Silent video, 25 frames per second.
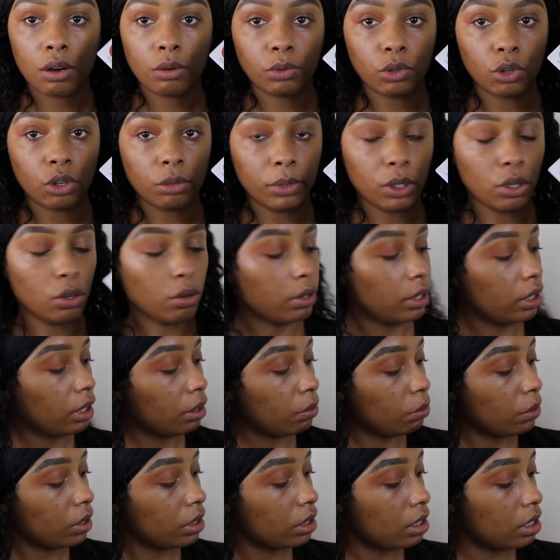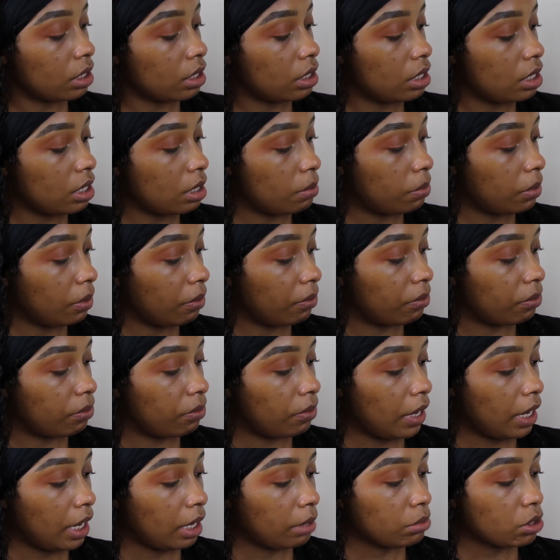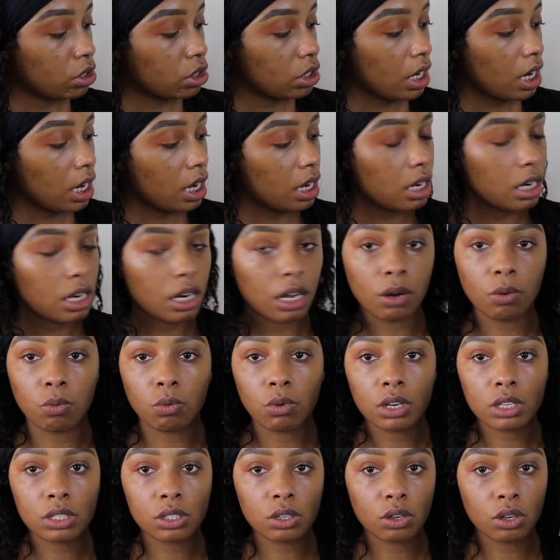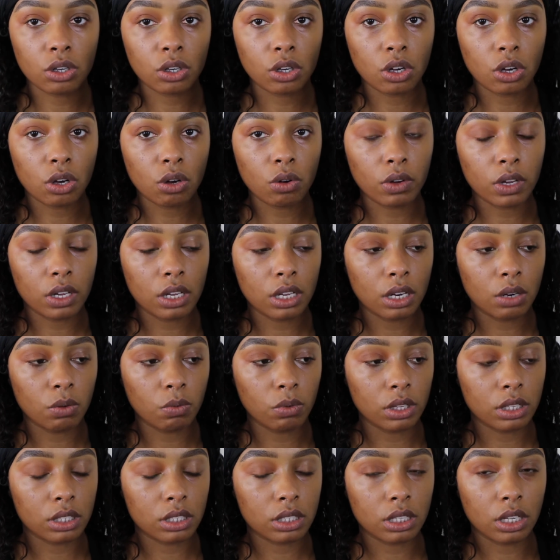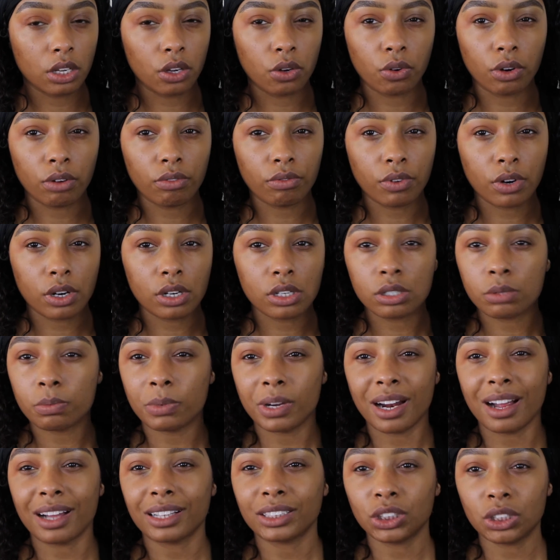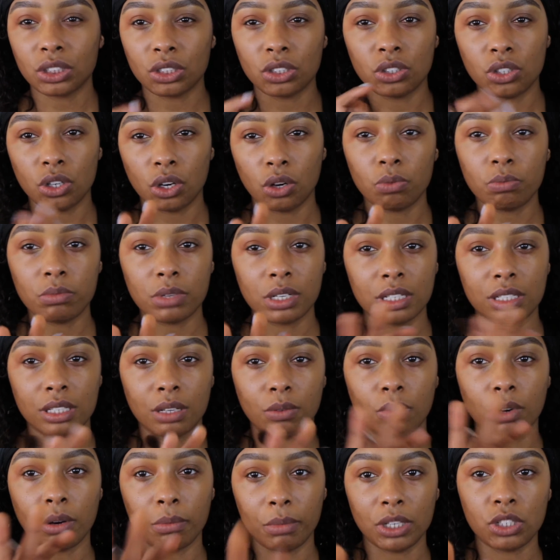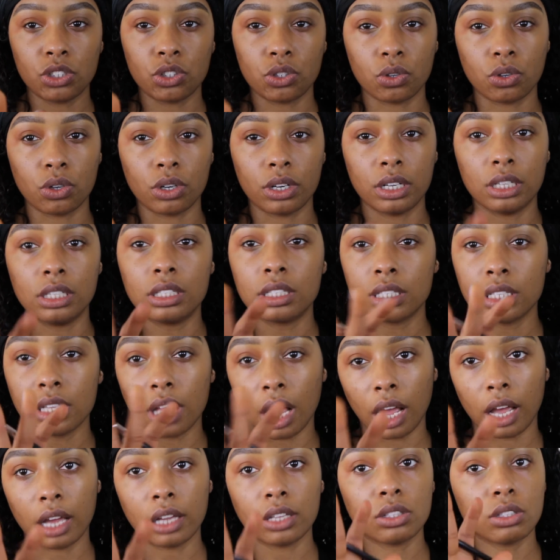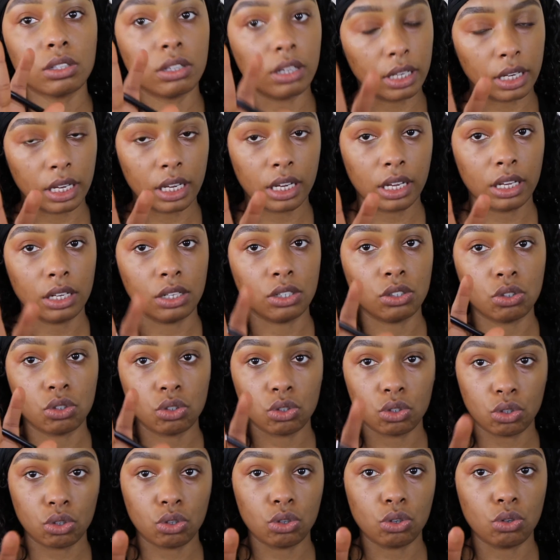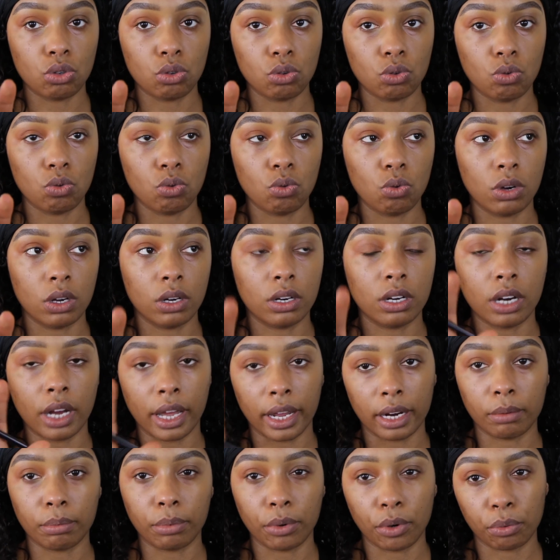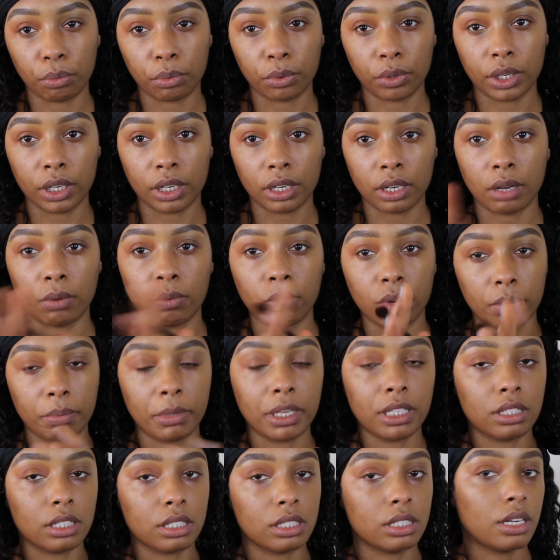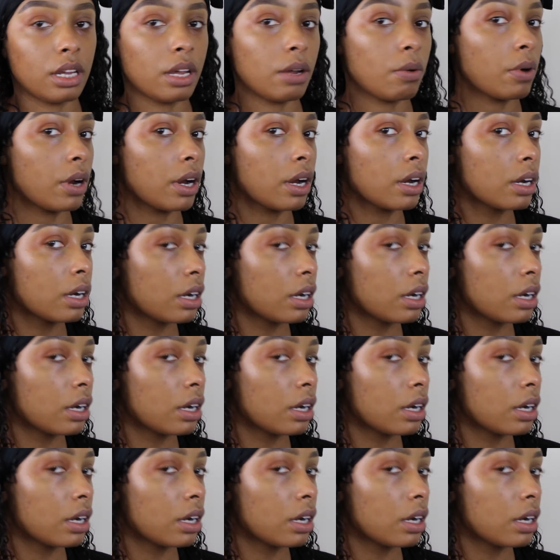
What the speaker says: I'm gonna go in with the deep fan shade. I was gonna go in with Secret first, but I actually don't because I wanna make sure it's not, again, too night appropriate. I wanna make this day wear.